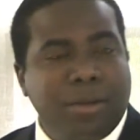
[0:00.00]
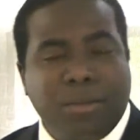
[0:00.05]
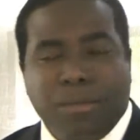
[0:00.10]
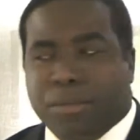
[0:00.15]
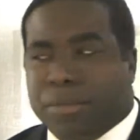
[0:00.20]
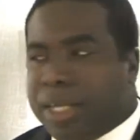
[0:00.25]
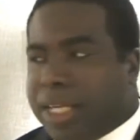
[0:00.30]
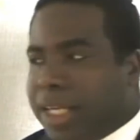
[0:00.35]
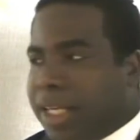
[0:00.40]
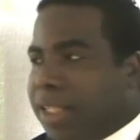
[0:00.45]

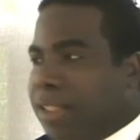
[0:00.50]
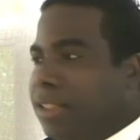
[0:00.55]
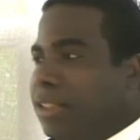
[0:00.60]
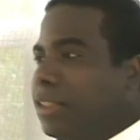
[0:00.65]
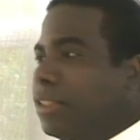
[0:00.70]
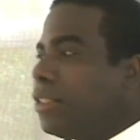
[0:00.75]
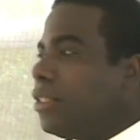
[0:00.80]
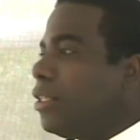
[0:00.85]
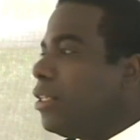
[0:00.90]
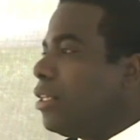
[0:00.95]

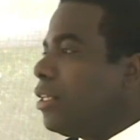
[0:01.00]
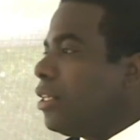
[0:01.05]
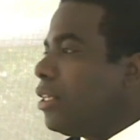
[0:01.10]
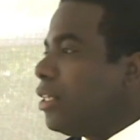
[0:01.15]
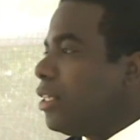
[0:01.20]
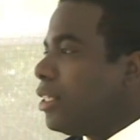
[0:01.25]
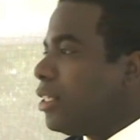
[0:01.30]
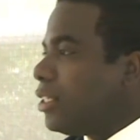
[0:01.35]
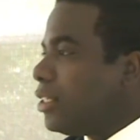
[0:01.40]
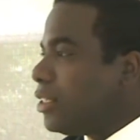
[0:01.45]
means
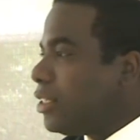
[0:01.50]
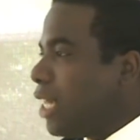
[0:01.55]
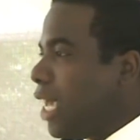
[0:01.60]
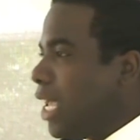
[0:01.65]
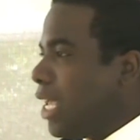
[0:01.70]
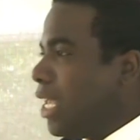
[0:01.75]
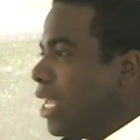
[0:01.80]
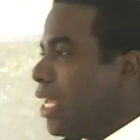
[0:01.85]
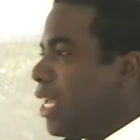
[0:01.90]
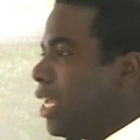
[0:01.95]

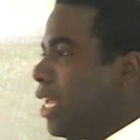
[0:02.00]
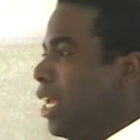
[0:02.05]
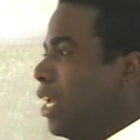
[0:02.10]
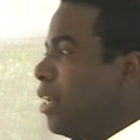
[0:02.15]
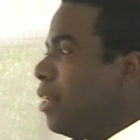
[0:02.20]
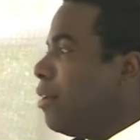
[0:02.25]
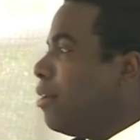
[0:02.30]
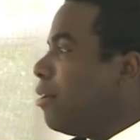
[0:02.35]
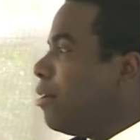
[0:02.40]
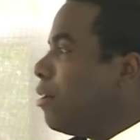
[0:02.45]
taking
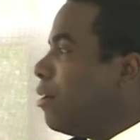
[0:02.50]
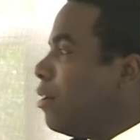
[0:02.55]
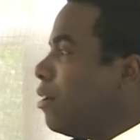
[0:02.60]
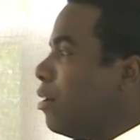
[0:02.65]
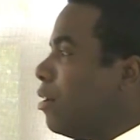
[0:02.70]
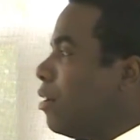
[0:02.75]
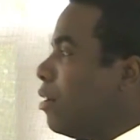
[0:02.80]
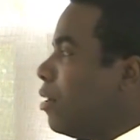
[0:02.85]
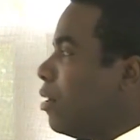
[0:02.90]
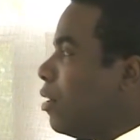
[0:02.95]
in
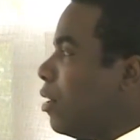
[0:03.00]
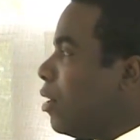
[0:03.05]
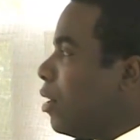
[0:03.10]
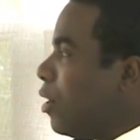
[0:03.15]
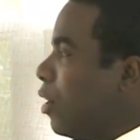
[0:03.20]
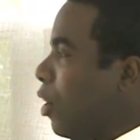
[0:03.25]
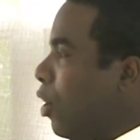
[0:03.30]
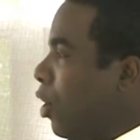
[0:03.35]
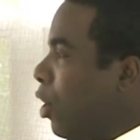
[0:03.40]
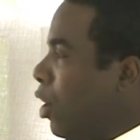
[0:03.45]

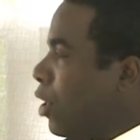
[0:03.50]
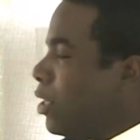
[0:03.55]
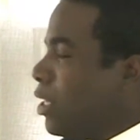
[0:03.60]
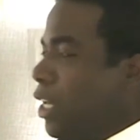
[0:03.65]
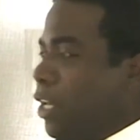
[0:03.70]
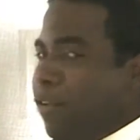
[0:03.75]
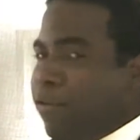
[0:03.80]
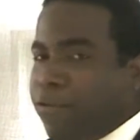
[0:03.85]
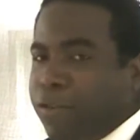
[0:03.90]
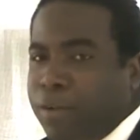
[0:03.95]
all
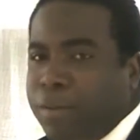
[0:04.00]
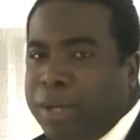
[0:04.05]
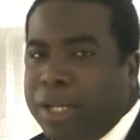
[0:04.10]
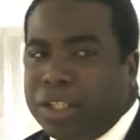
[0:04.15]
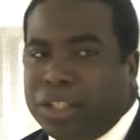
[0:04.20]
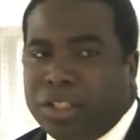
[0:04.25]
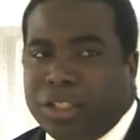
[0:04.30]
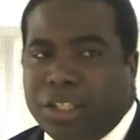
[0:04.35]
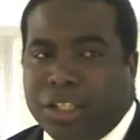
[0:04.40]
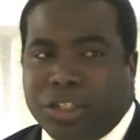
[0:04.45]
the
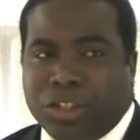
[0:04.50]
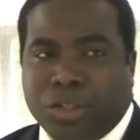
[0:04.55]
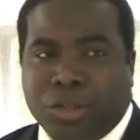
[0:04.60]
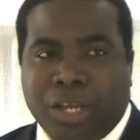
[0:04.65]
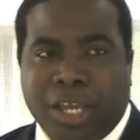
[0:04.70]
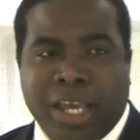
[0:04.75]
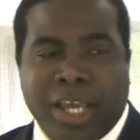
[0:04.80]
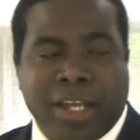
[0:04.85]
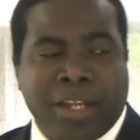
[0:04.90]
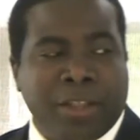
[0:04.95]
information that you
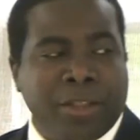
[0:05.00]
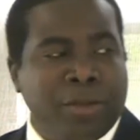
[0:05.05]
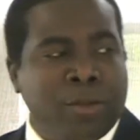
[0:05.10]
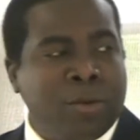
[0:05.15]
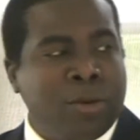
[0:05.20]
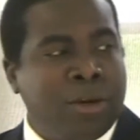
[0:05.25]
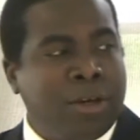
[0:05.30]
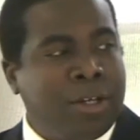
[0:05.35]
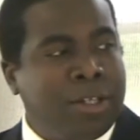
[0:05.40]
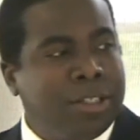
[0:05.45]
can in the
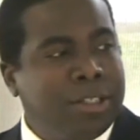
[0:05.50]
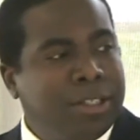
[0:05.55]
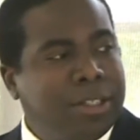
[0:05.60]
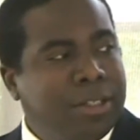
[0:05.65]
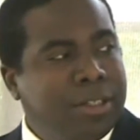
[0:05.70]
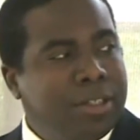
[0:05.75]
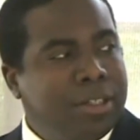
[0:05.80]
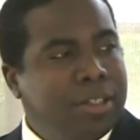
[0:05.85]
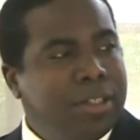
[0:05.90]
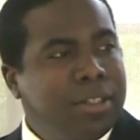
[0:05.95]
world
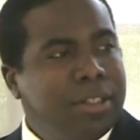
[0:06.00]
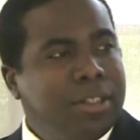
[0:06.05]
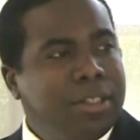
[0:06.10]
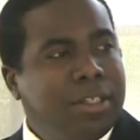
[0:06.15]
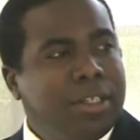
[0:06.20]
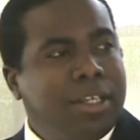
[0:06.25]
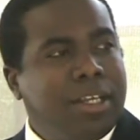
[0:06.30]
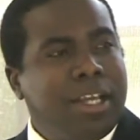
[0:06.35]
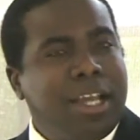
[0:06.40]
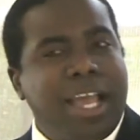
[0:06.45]

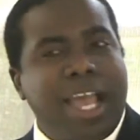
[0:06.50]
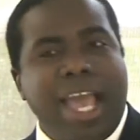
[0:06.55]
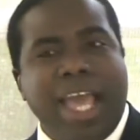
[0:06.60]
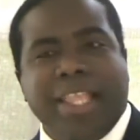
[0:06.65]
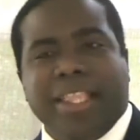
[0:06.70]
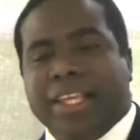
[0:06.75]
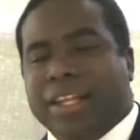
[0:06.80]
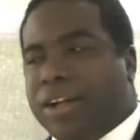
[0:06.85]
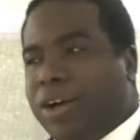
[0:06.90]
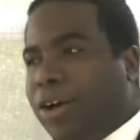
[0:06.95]

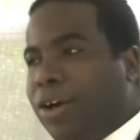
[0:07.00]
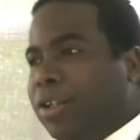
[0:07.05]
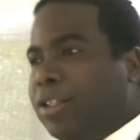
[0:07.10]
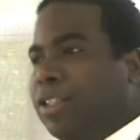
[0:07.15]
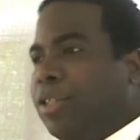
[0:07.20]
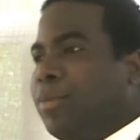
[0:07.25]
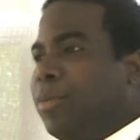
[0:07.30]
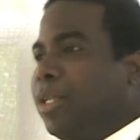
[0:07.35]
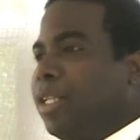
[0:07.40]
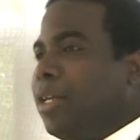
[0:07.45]
and then
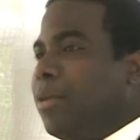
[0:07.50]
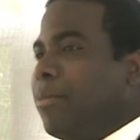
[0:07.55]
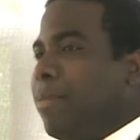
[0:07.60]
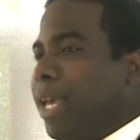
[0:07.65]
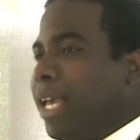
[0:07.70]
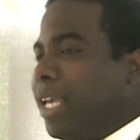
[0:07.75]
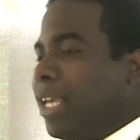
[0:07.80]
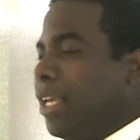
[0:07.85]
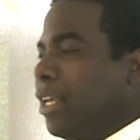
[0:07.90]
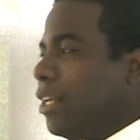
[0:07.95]
ultimately
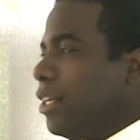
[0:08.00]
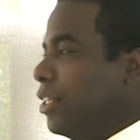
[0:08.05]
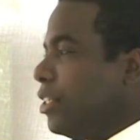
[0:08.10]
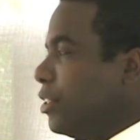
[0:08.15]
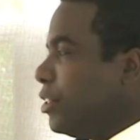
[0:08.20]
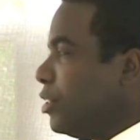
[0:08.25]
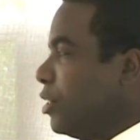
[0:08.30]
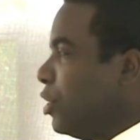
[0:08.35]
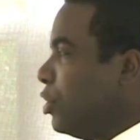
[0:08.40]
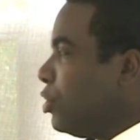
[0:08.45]
making a
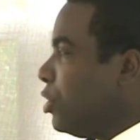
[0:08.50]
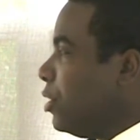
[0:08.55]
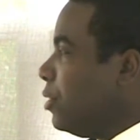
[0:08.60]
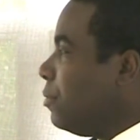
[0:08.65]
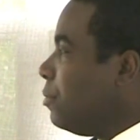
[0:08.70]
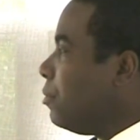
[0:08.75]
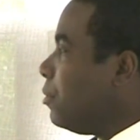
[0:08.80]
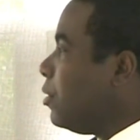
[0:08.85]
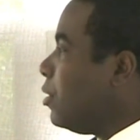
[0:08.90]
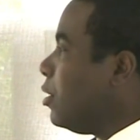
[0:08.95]

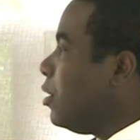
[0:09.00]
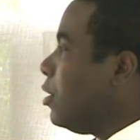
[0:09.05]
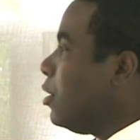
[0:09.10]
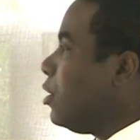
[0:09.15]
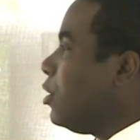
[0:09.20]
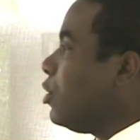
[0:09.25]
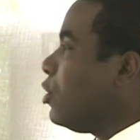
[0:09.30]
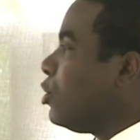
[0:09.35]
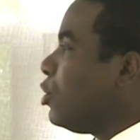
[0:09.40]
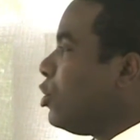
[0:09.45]
decision
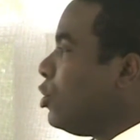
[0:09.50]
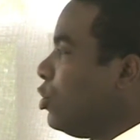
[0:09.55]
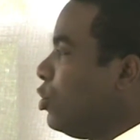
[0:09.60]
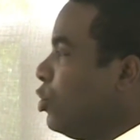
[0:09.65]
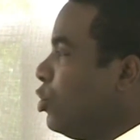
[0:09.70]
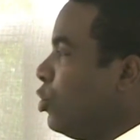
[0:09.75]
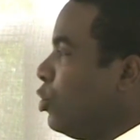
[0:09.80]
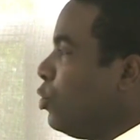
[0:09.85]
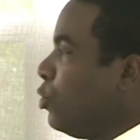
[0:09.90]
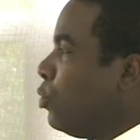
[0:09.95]
to
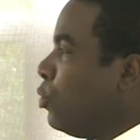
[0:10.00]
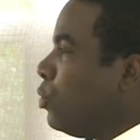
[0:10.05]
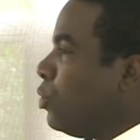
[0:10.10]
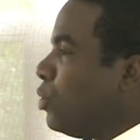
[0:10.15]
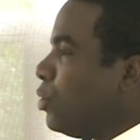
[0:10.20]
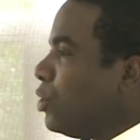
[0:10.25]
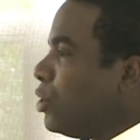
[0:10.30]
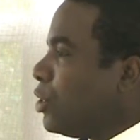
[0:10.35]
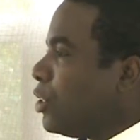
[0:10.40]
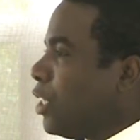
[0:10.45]
do
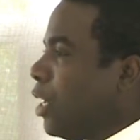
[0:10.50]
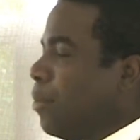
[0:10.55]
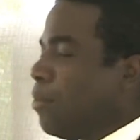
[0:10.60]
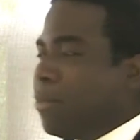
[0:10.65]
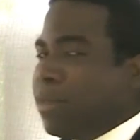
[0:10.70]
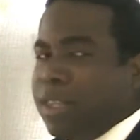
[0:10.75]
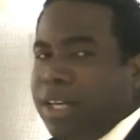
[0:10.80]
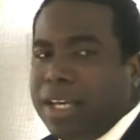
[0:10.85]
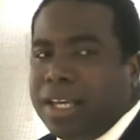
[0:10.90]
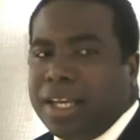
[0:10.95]

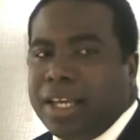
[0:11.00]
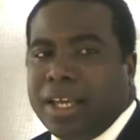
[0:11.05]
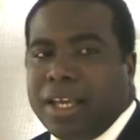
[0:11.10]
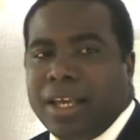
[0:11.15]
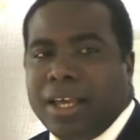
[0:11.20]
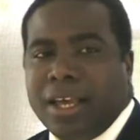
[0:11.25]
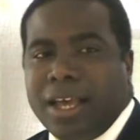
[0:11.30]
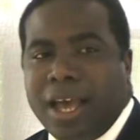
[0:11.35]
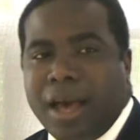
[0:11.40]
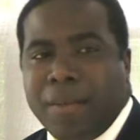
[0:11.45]
something
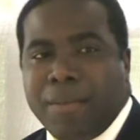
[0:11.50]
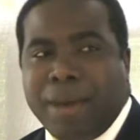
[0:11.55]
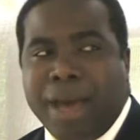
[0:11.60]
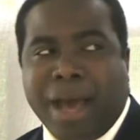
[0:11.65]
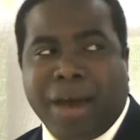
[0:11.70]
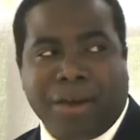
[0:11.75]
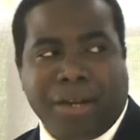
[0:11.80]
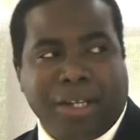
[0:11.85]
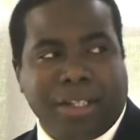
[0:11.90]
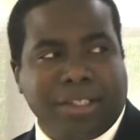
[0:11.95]

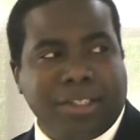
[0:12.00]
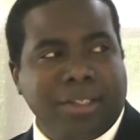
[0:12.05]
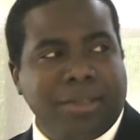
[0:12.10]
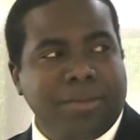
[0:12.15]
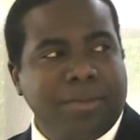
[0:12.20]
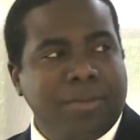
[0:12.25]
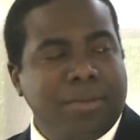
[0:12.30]
about it.